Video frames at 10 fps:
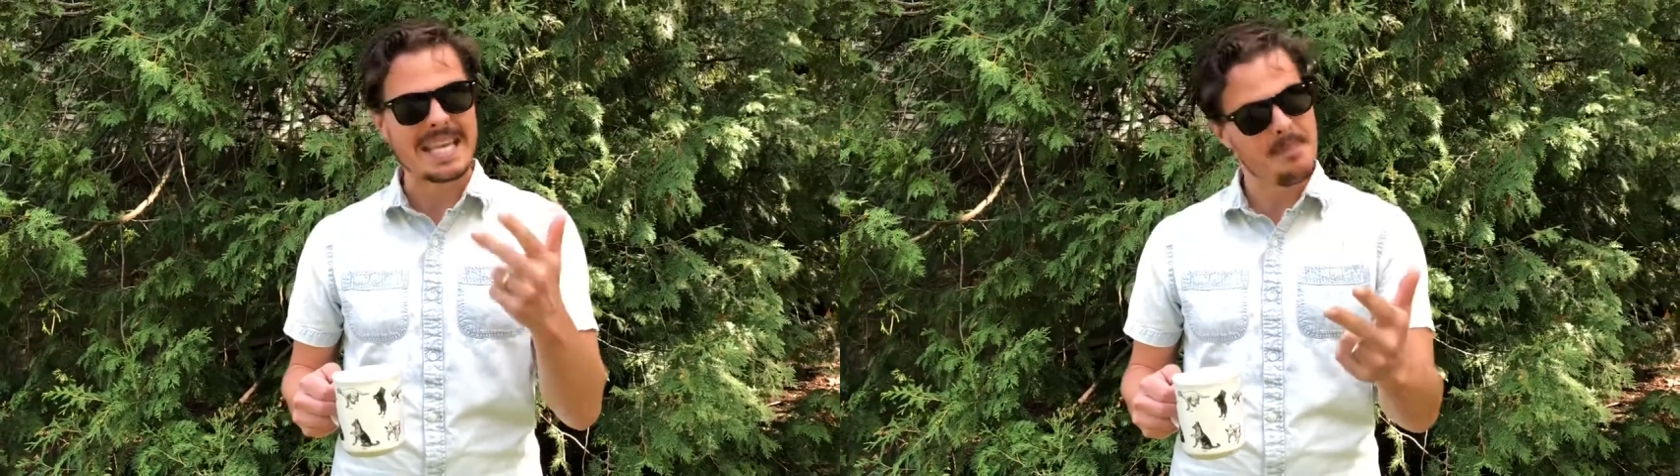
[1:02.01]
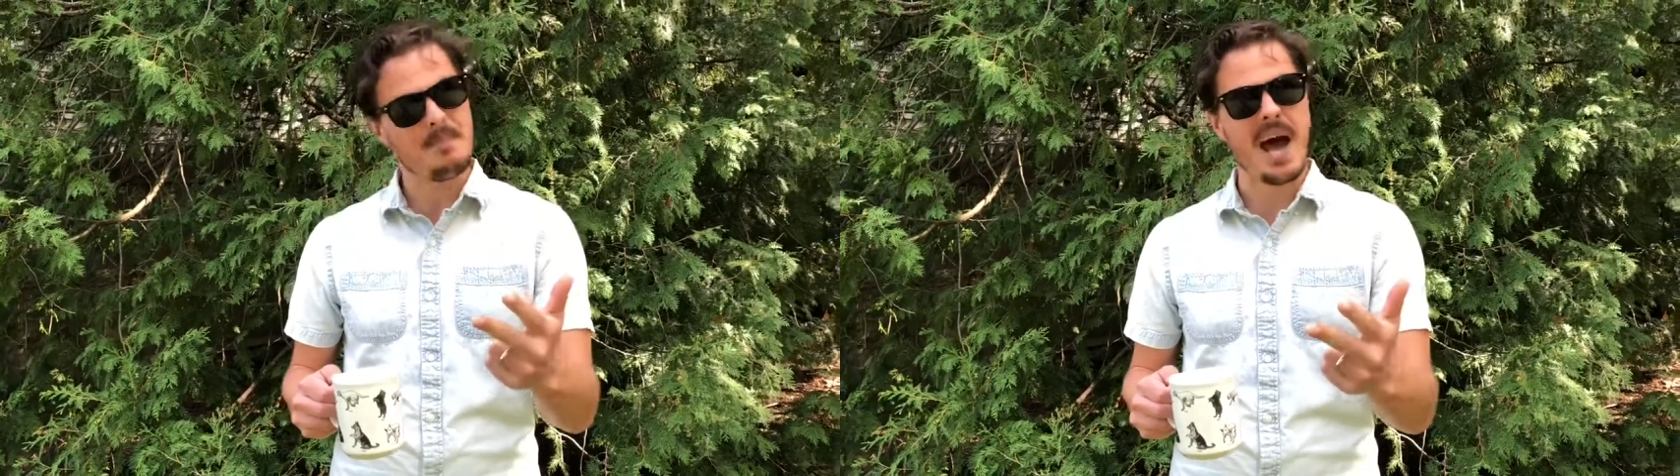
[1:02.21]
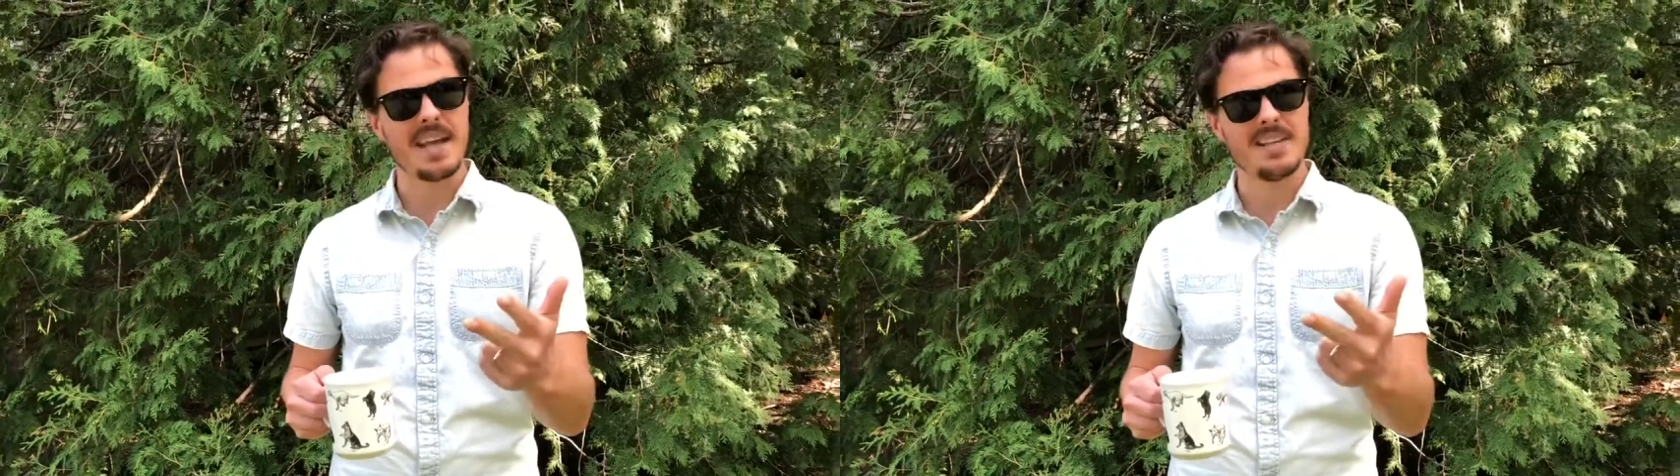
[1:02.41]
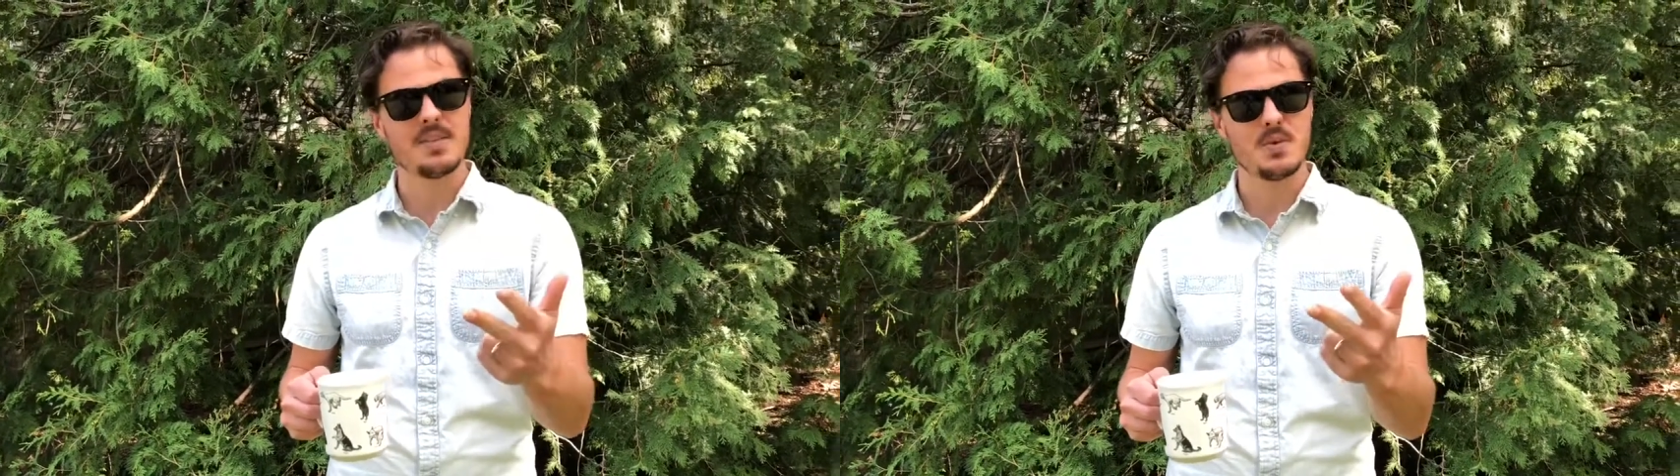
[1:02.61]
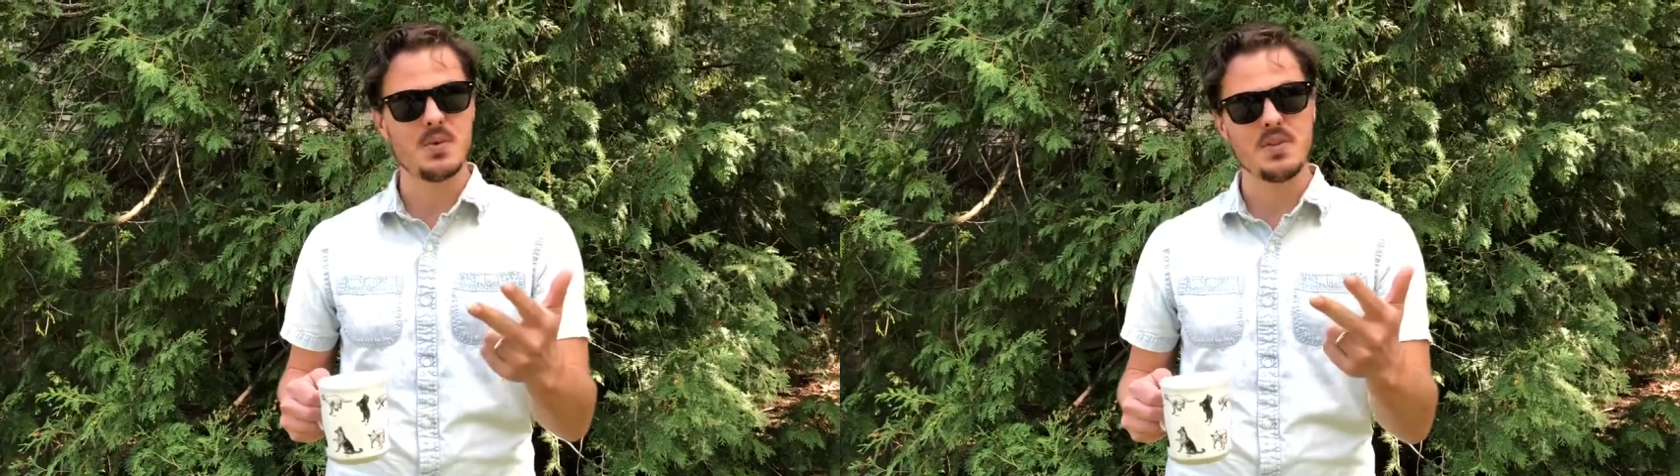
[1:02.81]
get back into
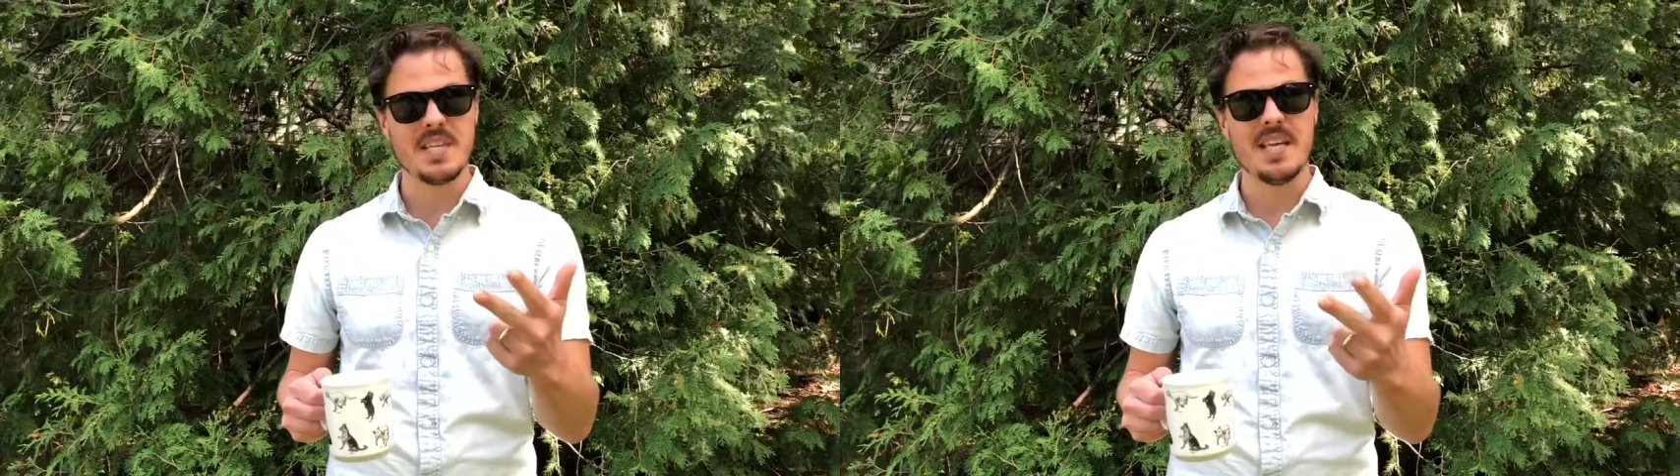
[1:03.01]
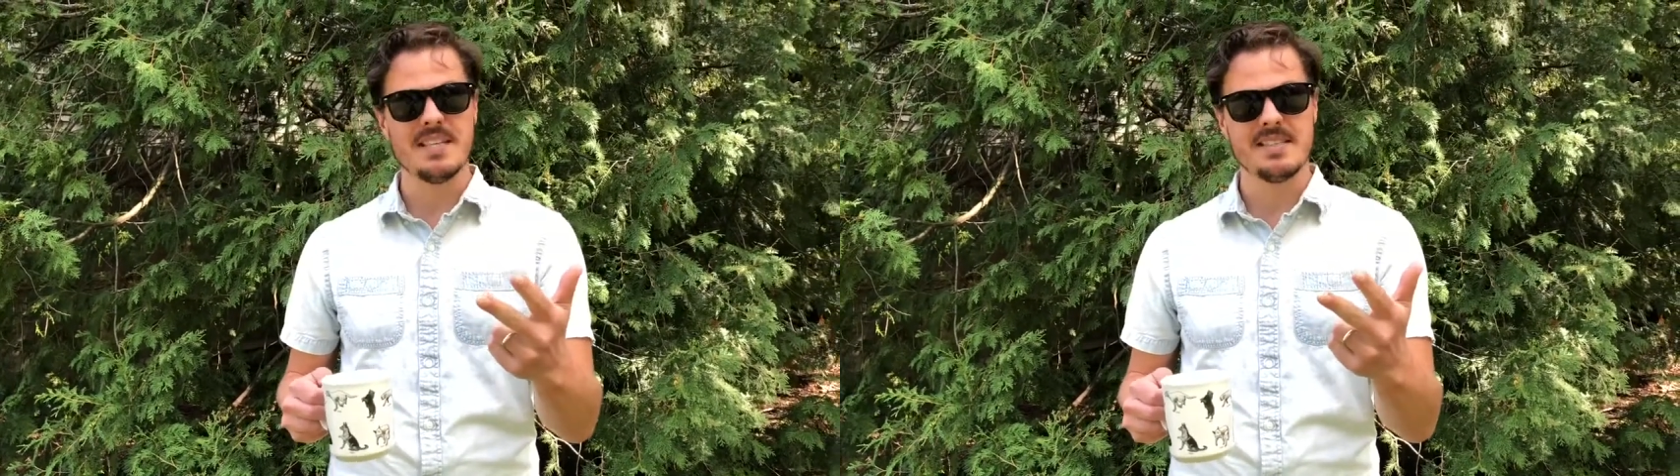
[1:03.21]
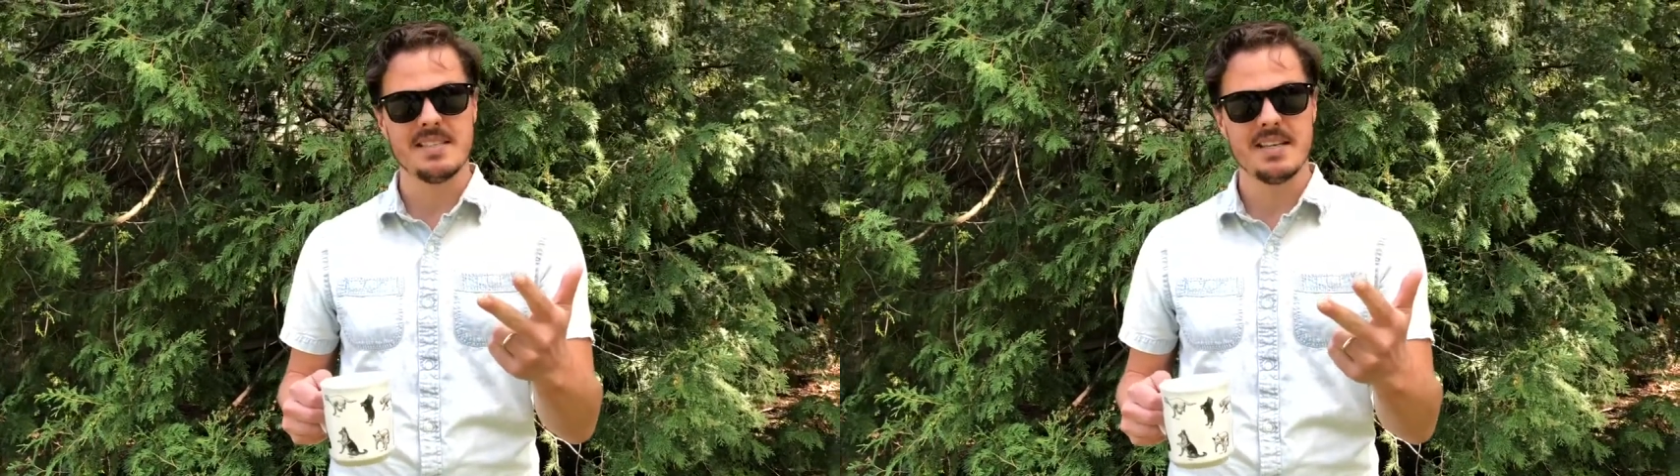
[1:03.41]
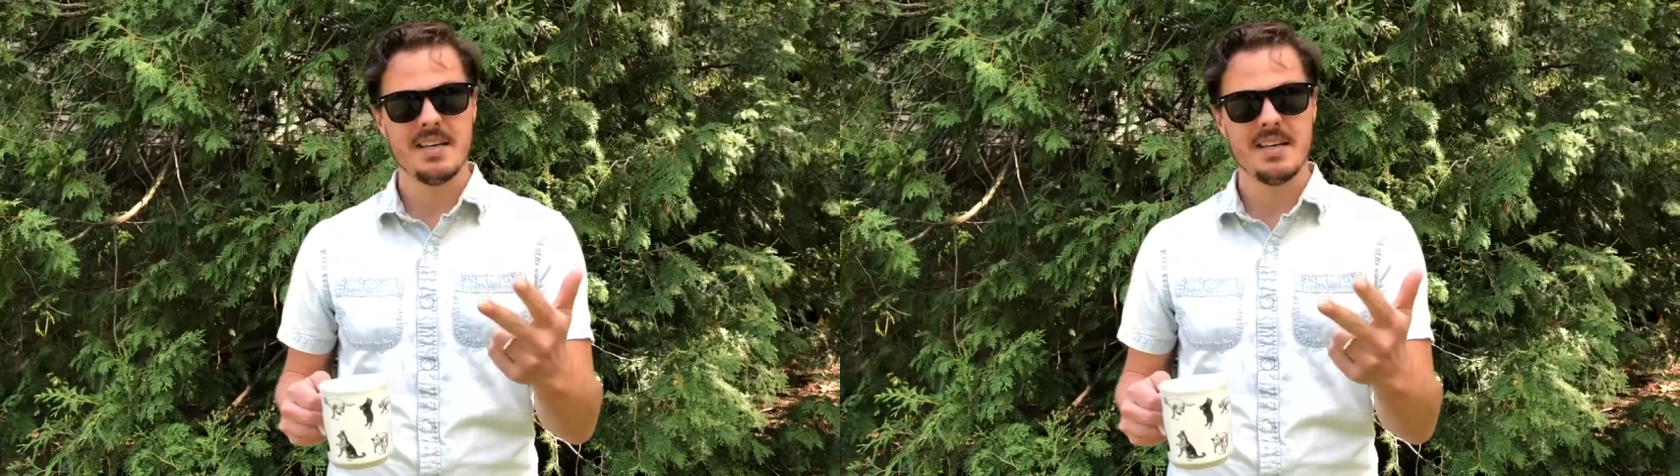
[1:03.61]
routines.